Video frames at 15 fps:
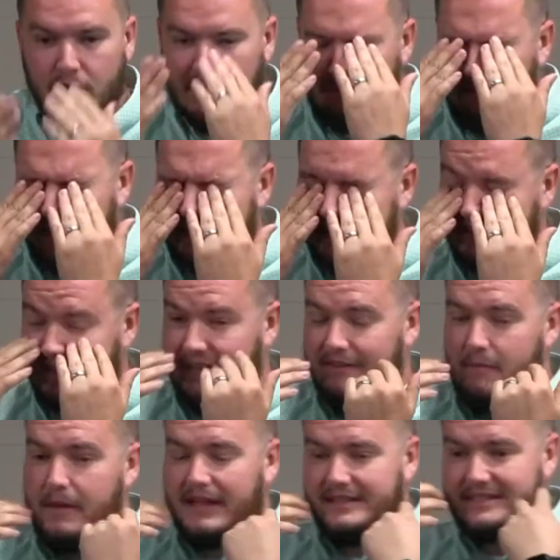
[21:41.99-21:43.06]
He places it on the
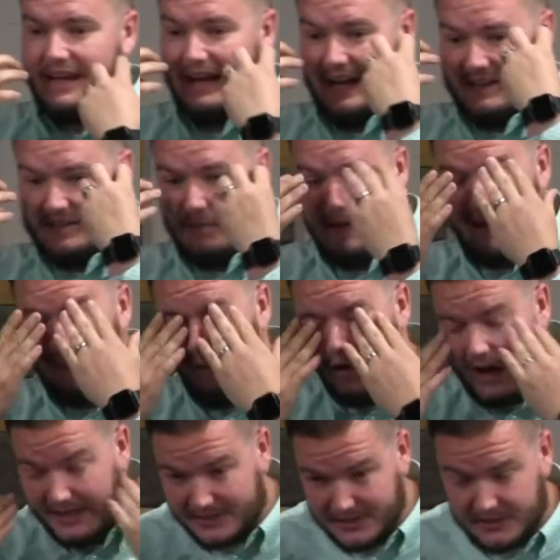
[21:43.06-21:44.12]
man's eyes. The man
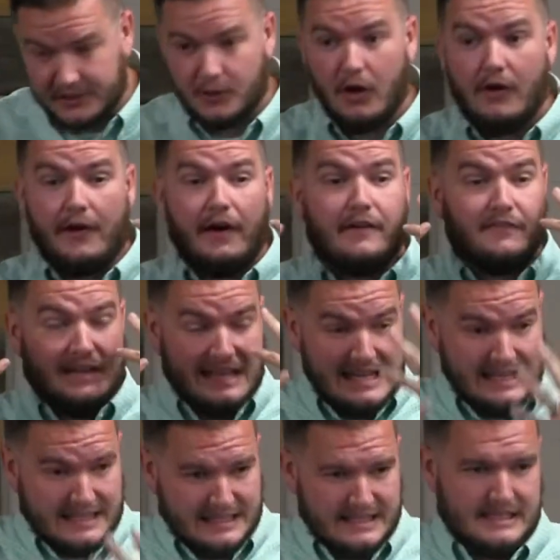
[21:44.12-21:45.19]
washes the dirt off and he
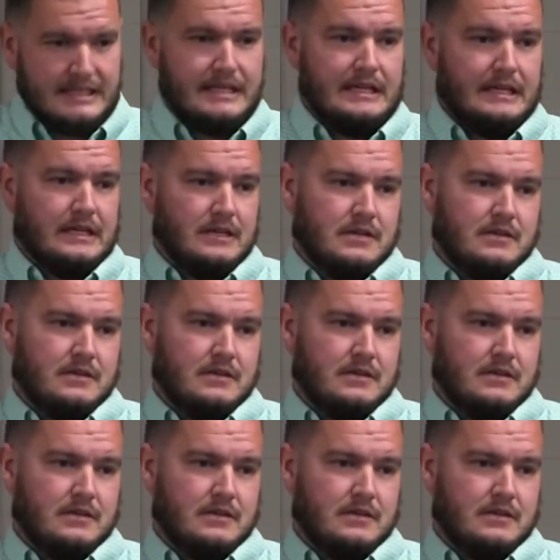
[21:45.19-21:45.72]
can see.